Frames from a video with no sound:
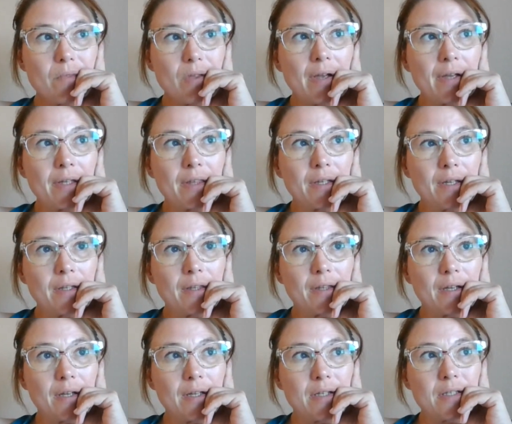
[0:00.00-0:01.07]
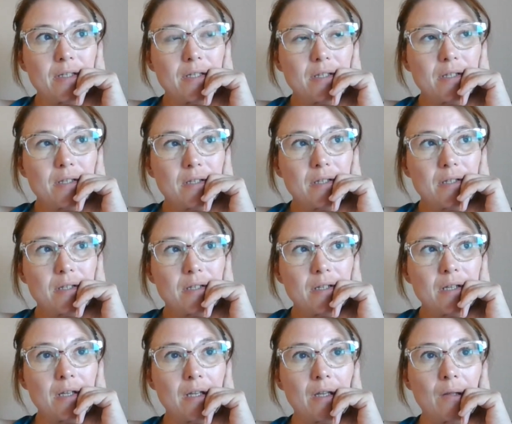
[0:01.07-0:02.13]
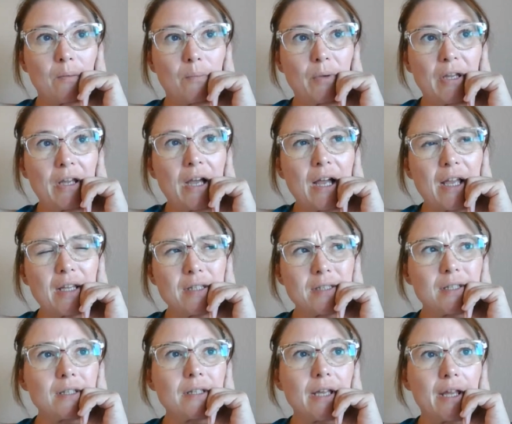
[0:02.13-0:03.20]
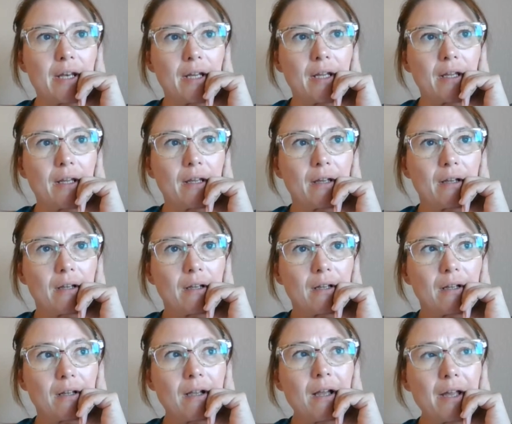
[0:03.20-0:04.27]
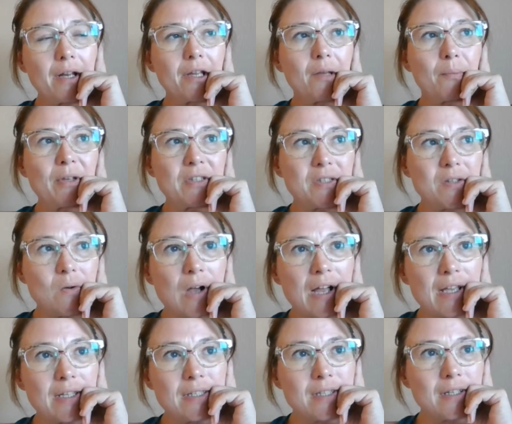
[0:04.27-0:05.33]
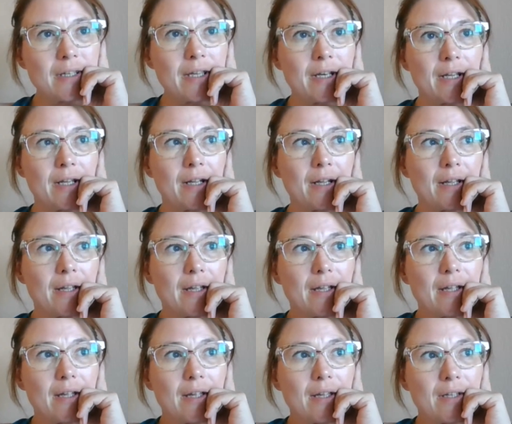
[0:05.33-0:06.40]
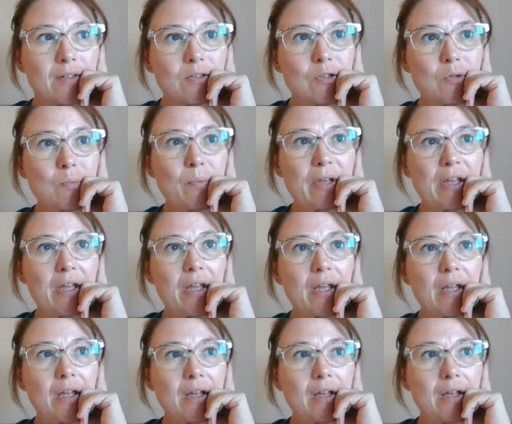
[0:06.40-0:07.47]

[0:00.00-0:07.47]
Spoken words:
I think that it can be isolating. God, it could be so isolating to be,